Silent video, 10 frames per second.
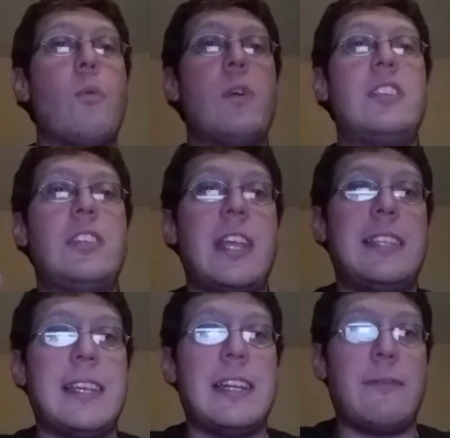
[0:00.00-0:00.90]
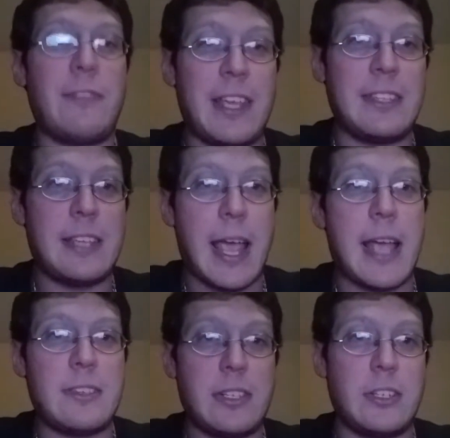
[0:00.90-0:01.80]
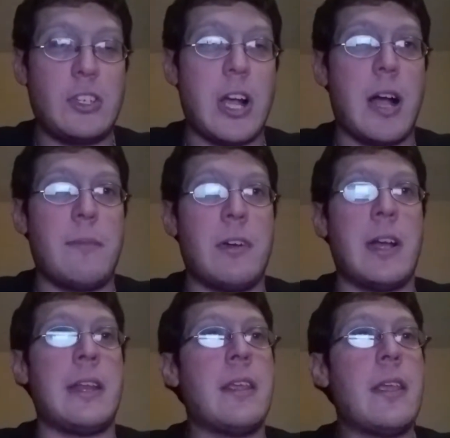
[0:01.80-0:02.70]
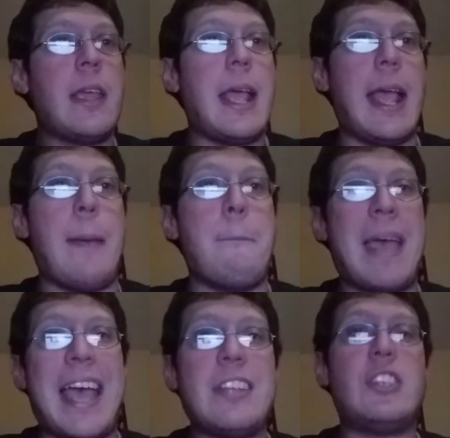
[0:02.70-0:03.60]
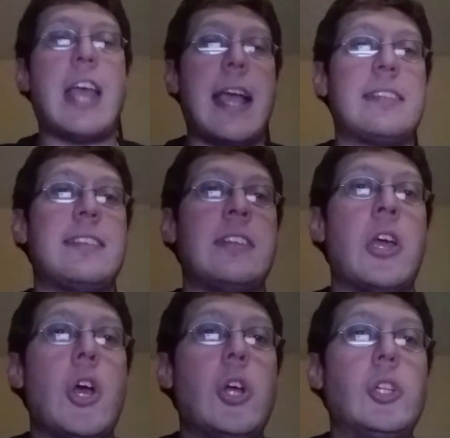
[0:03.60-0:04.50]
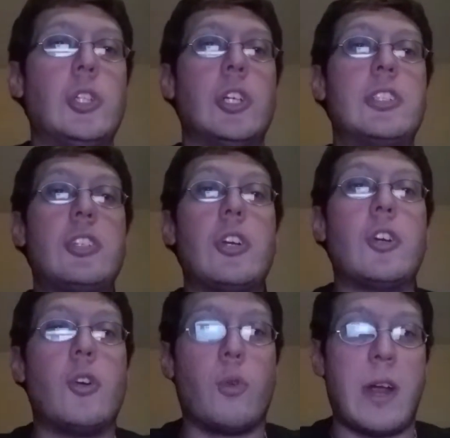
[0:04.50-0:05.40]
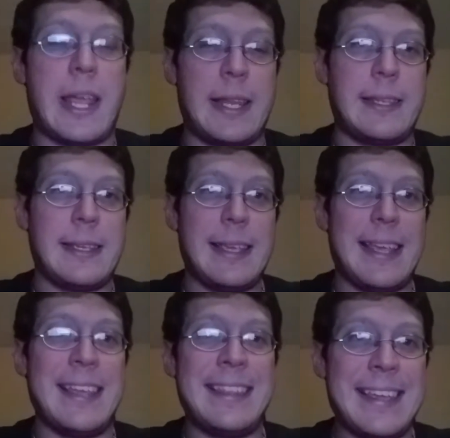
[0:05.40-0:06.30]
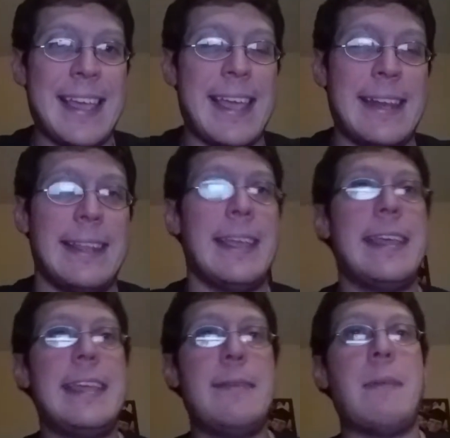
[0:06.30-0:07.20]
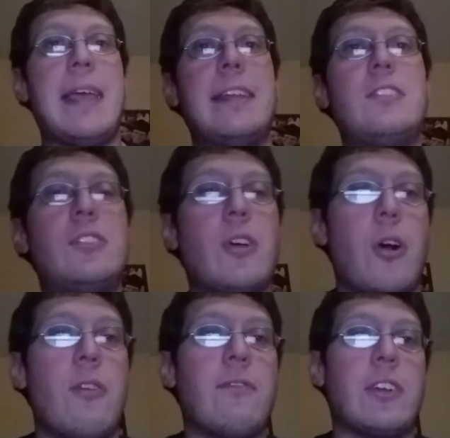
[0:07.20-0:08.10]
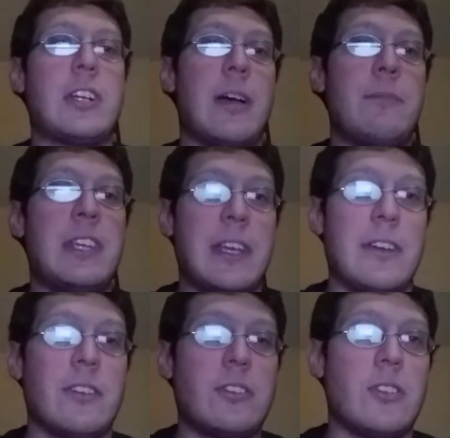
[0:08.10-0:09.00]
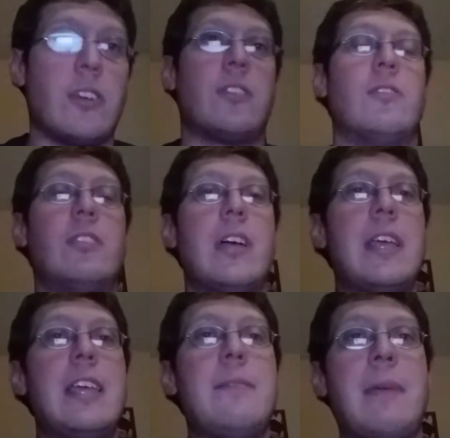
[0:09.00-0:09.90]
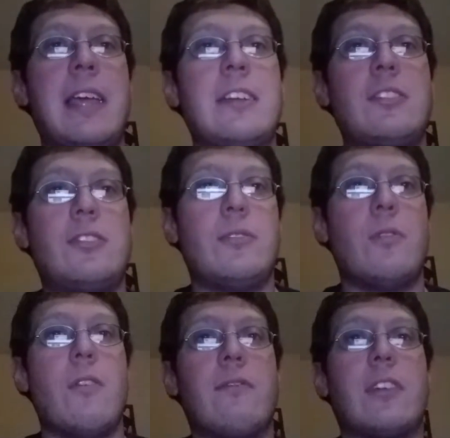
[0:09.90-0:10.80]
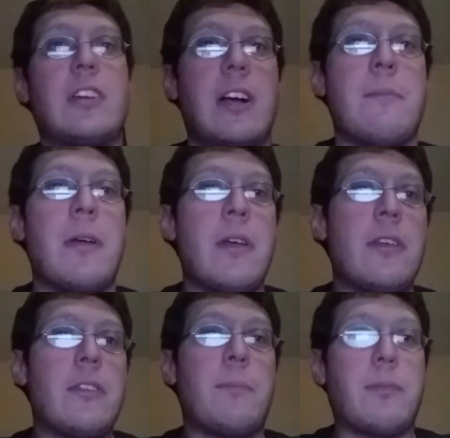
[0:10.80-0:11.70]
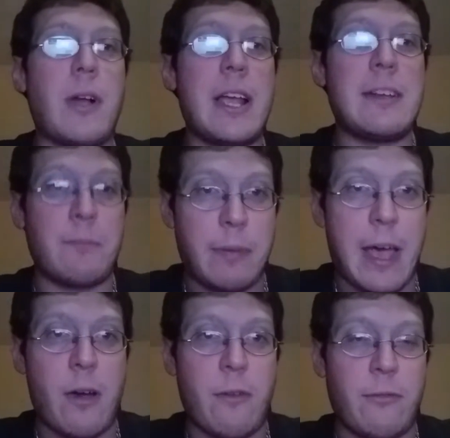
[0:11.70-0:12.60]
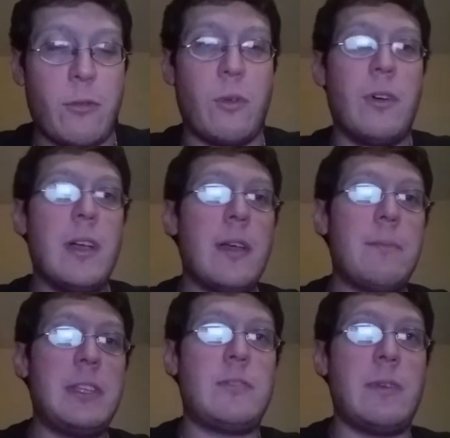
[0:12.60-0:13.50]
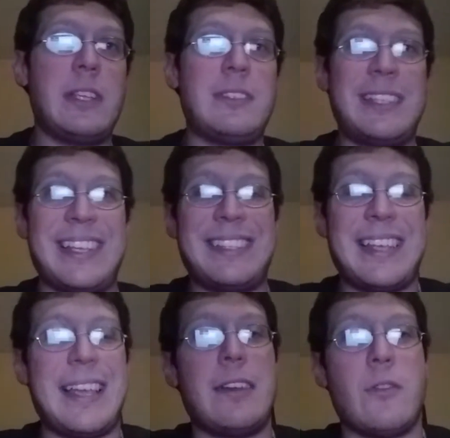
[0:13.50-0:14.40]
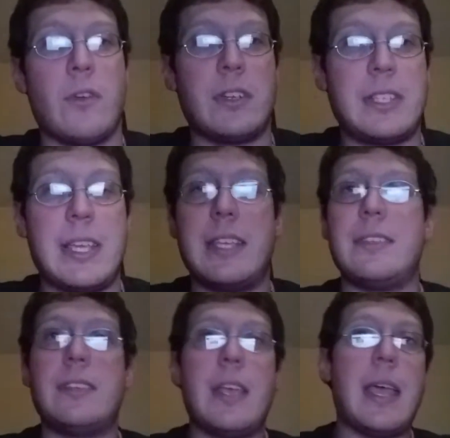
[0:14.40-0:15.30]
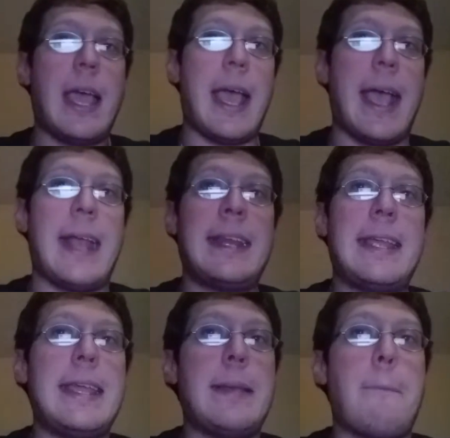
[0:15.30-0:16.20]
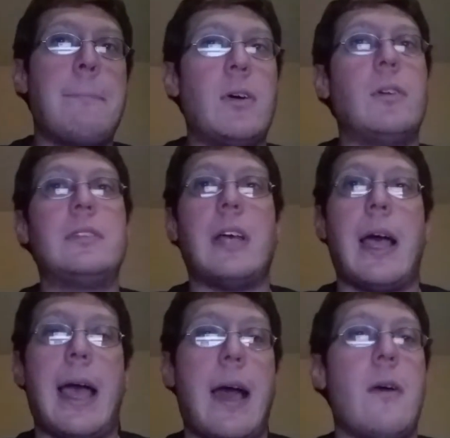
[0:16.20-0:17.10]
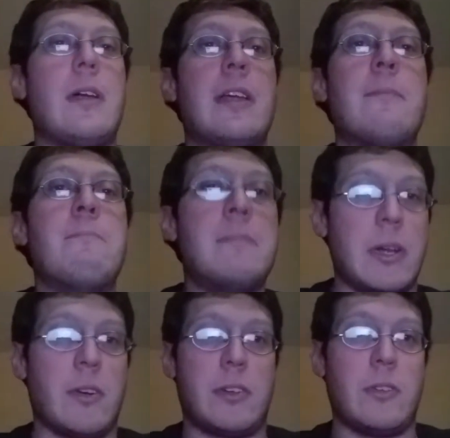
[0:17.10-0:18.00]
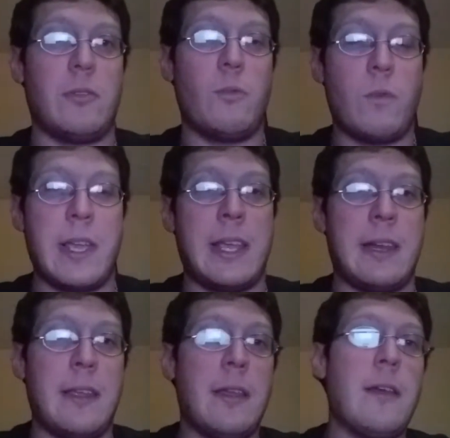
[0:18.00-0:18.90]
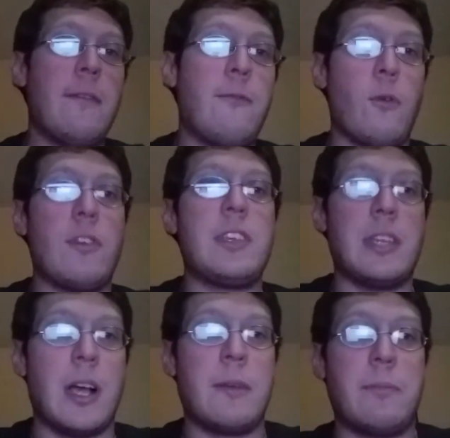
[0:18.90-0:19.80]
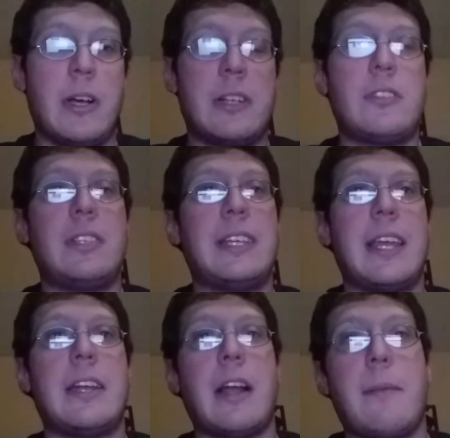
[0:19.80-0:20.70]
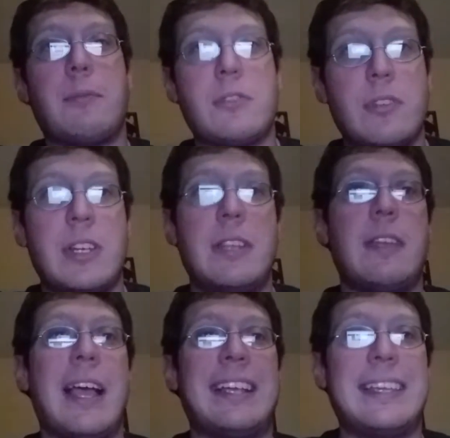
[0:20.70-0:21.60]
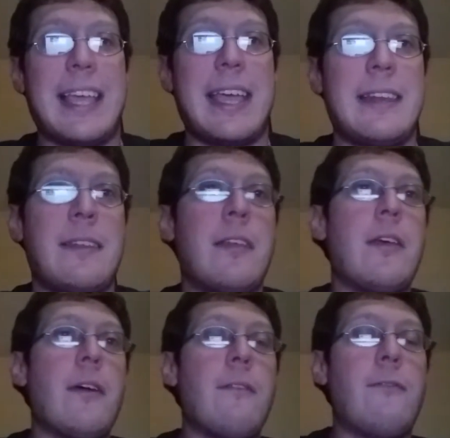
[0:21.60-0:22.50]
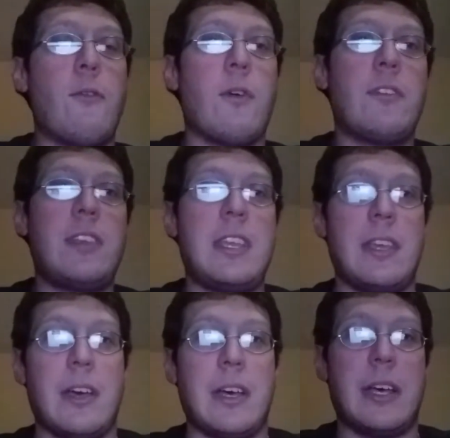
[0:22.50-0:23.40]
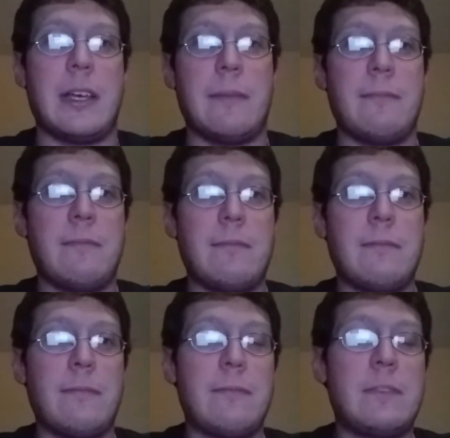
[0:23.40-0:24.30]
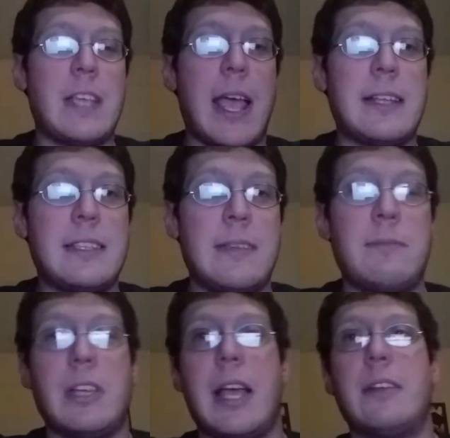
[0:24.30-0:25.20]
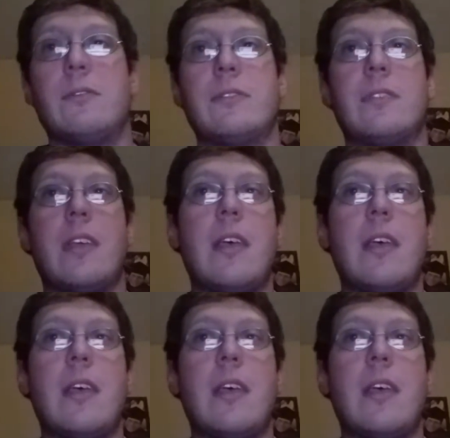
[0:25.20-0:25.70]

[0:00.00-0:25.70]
which they did a fantastic job on, and Matt Jackson looked great in the end. He managed to overcome the Inner Circle. He managed to overcome the Pride and Powerful between Santana and Ortiz, and he pulled out a miracle win for the Young Bucks to get an opportunity again for the tag team titles.